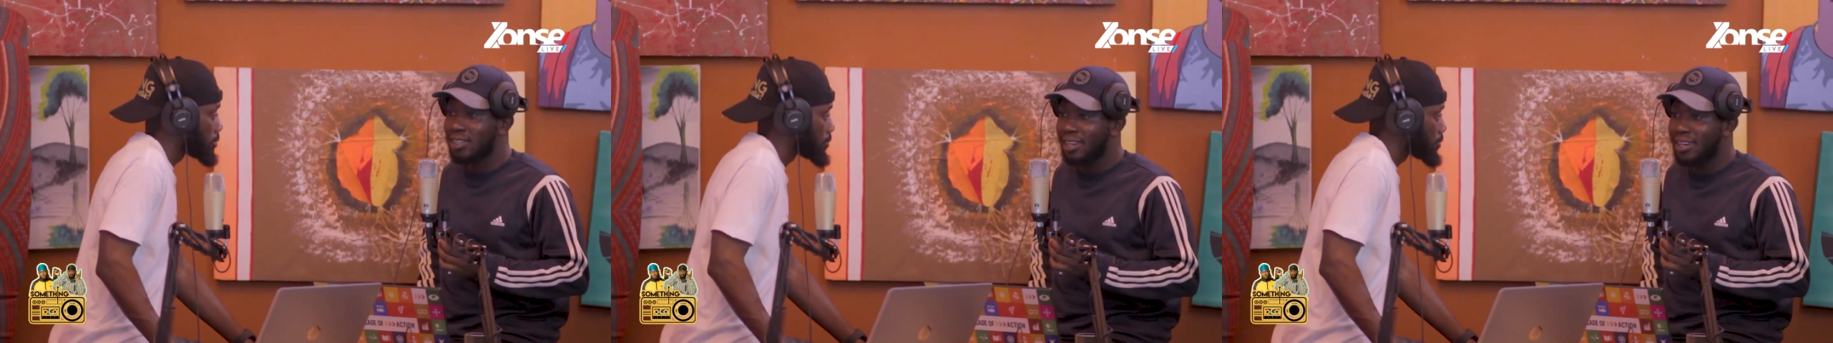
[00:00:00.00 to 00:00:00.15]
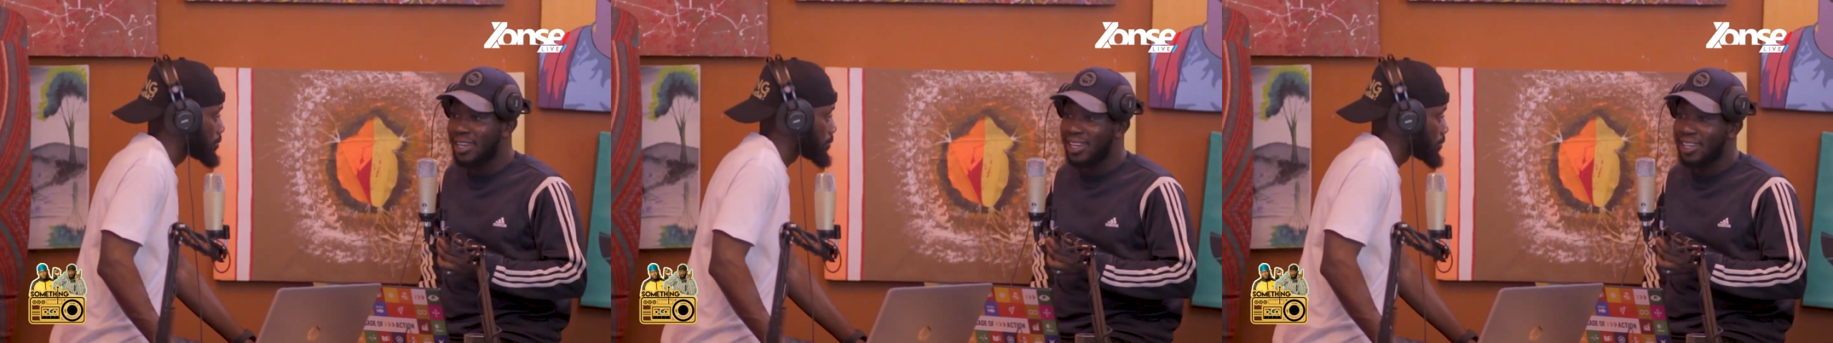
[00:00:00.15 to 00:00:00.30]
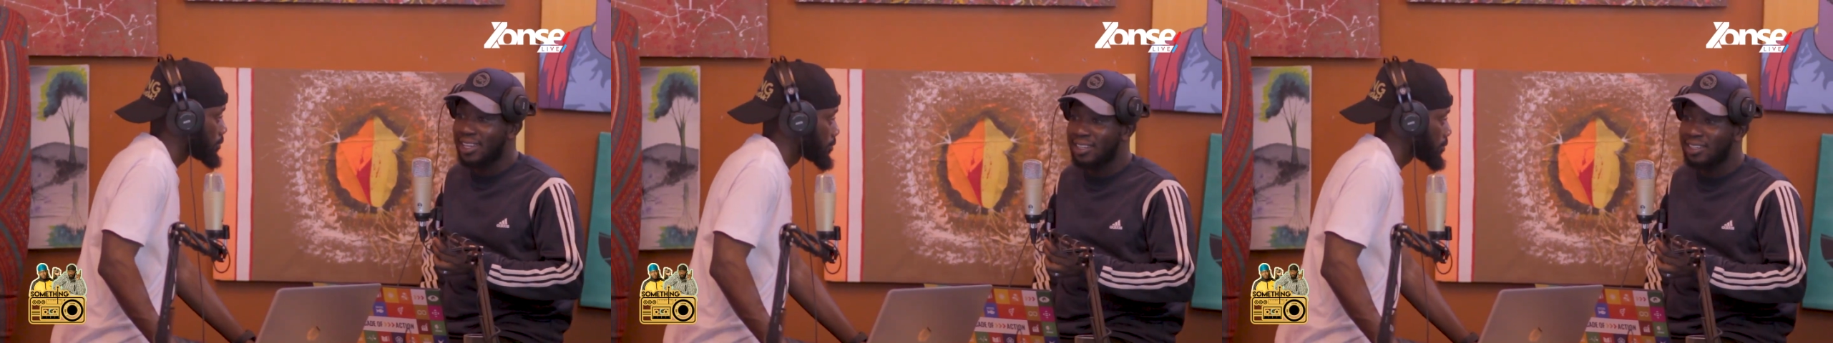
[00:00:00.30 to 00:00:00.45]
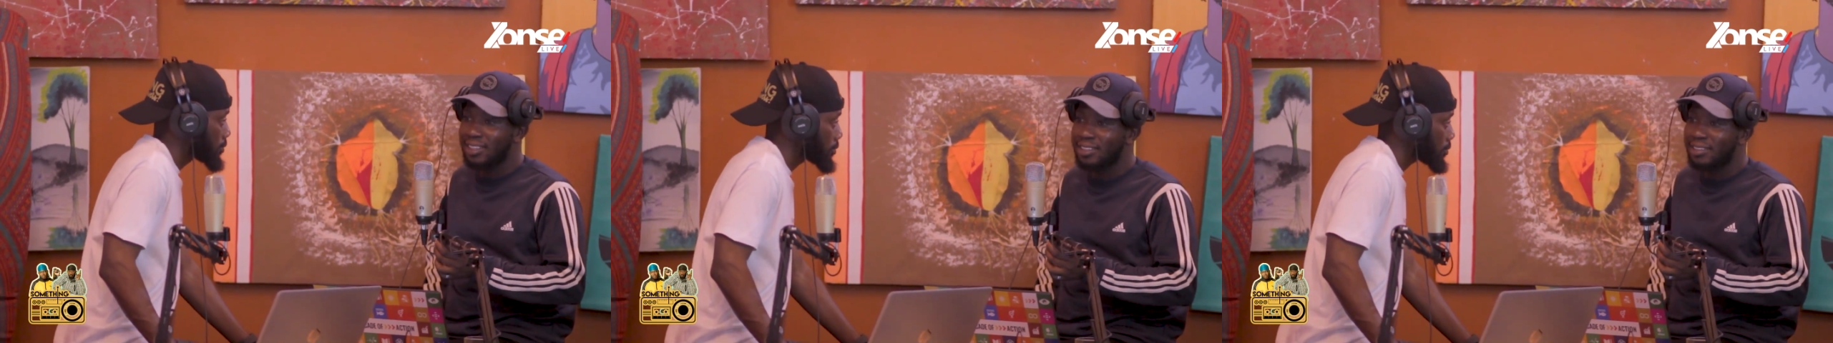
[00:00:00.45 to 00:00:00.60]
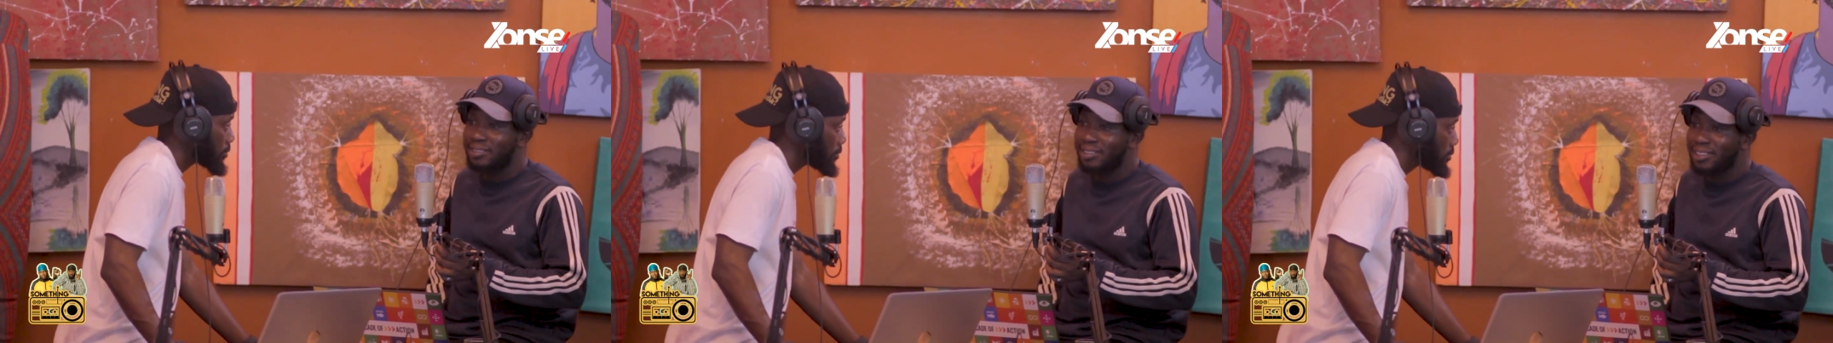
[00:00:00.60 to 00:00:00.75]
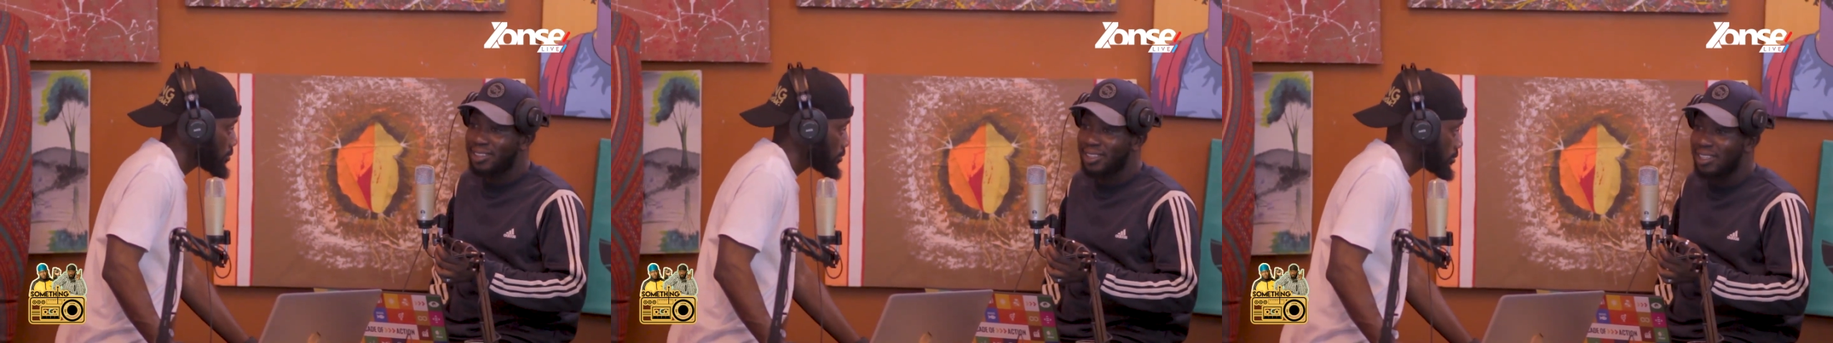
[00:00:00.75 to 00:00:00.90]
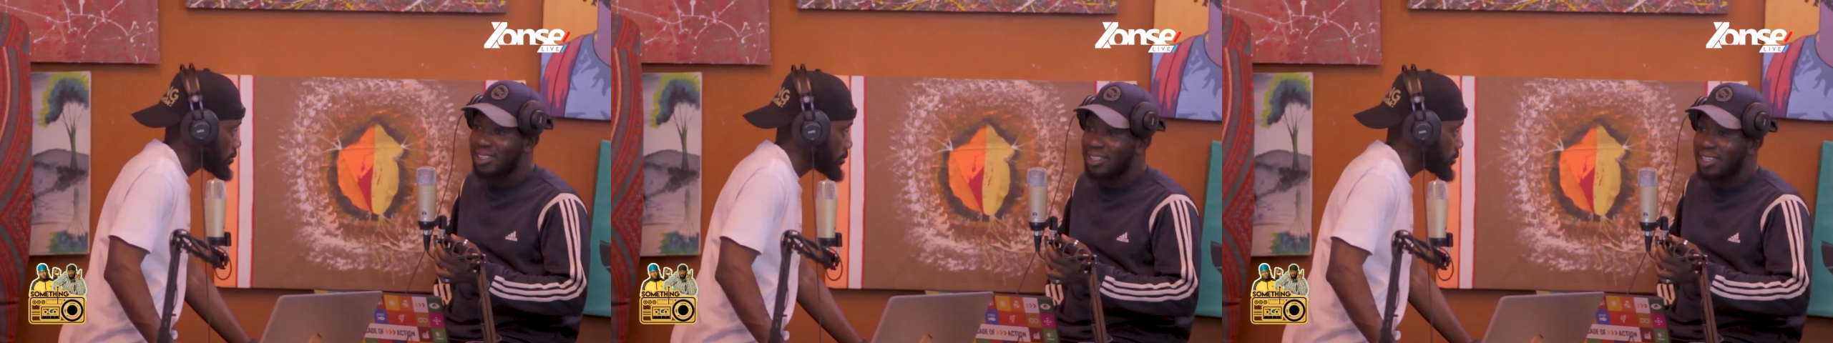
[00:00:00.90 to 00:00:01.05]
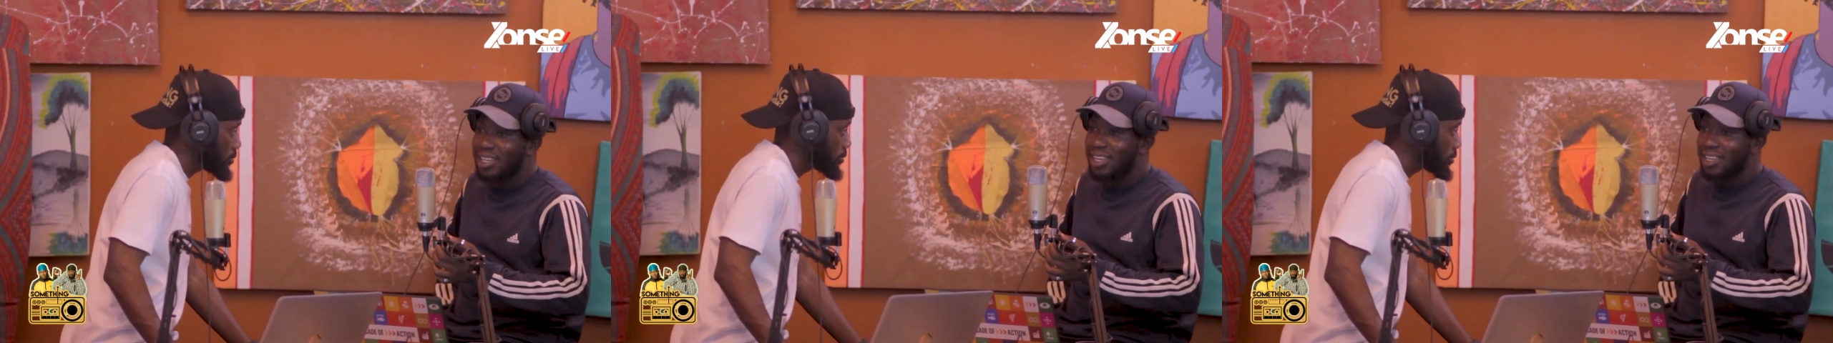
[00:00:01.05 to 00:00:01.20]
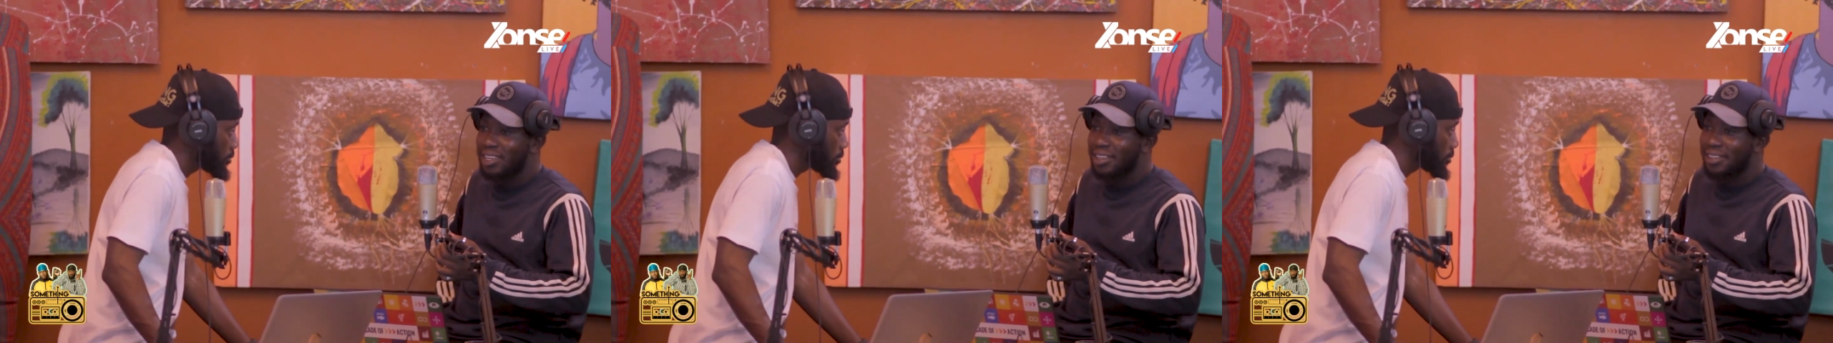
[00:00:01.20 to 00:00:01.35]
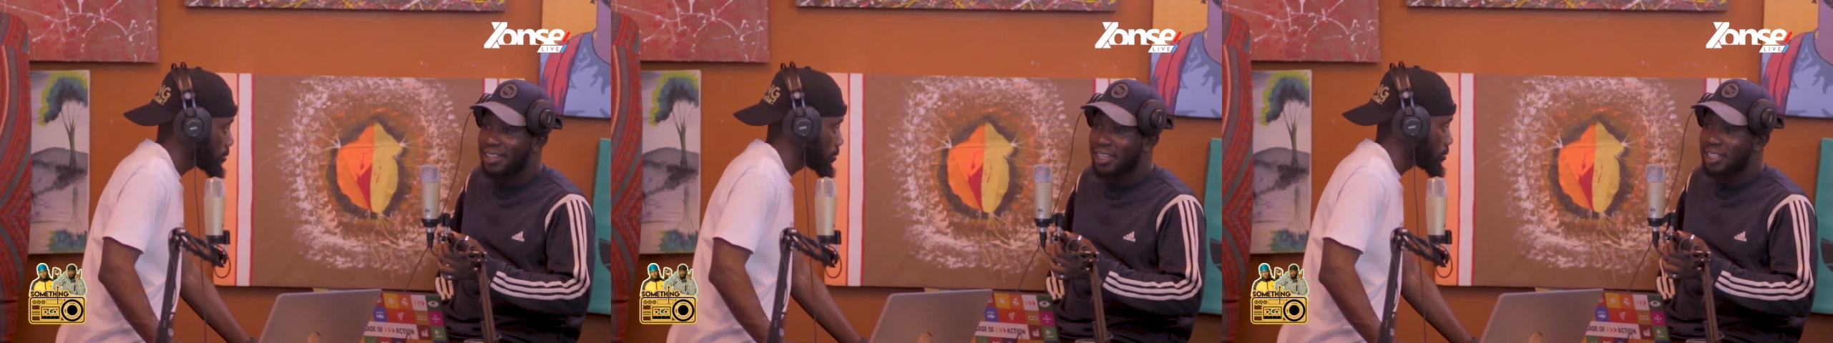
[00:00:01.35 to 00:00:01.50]
like
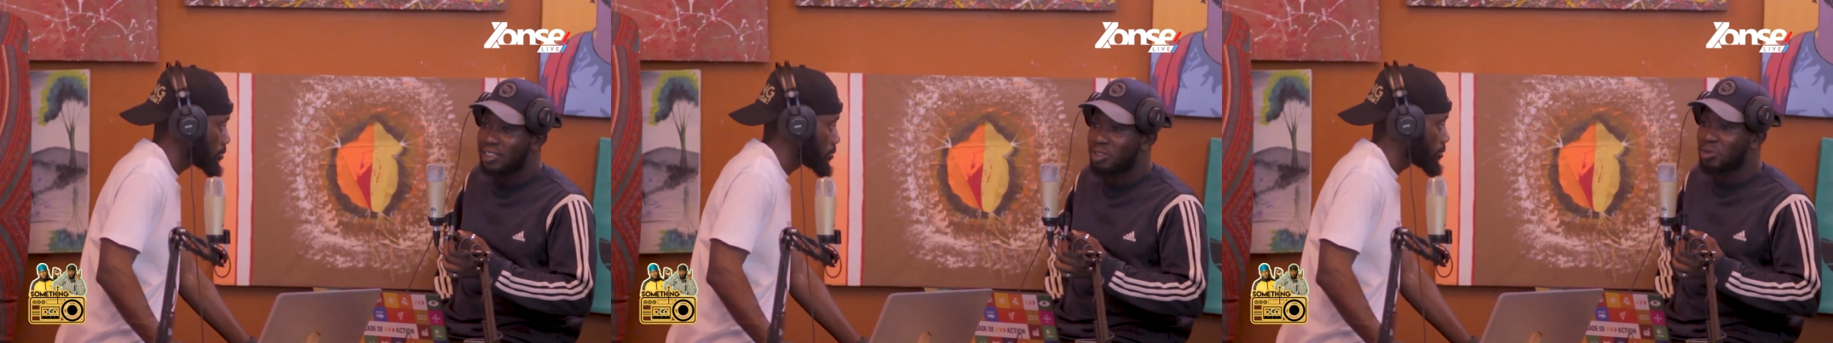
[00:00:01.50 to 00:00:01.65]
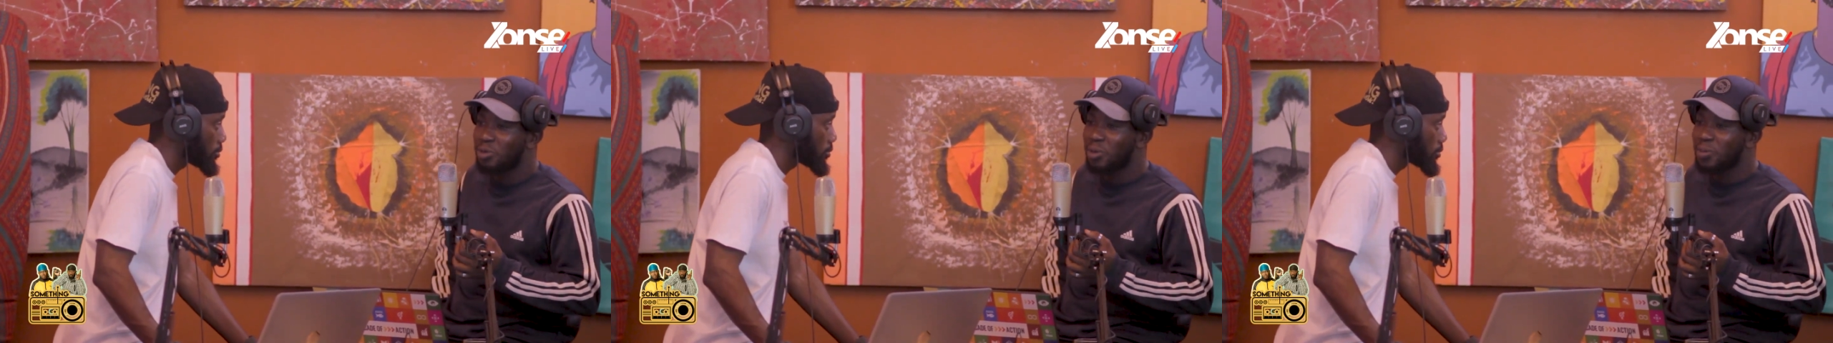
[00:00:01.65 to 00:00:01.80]
it's